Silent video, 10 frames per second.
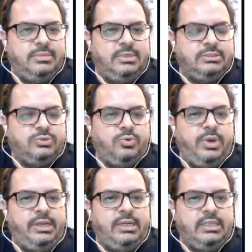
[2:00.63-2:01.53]
it's
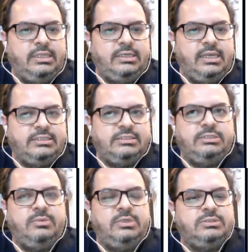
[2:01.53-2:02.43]
quite, I think,
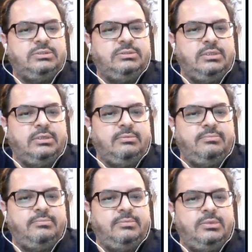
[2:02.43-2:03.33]
digestible.
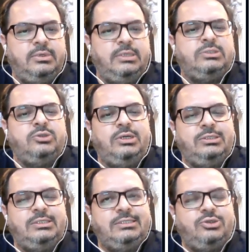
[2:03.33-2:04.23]

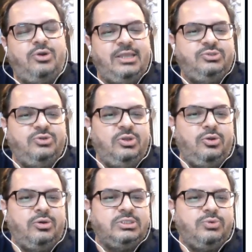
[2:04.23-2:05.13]
It's not actually
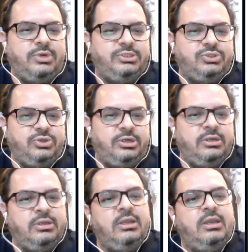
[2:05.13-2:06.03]
long. It's quite short.
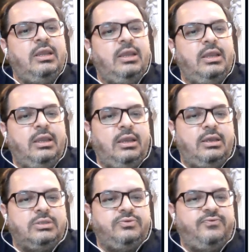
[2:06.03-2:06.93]

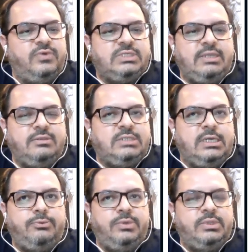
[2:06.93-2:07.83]
So first I will
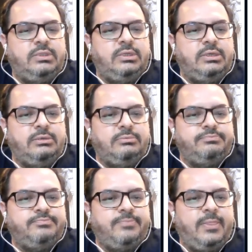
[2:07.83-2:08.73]
start with
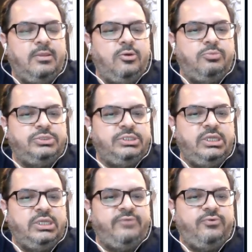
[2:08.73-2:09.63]

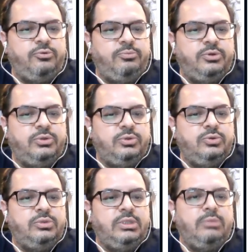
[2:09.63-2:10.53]
OpenJDK for
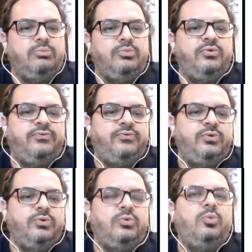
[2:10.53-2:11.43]
Ubuntu, then move
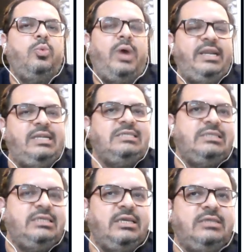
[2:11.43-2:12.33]
to why
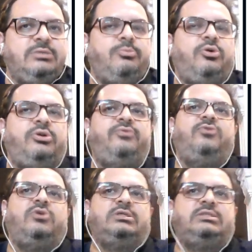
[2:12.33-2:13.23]
TCK is important
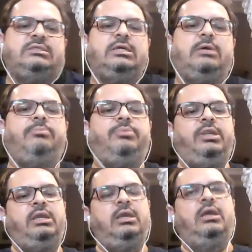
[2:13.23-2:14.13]
for us as a company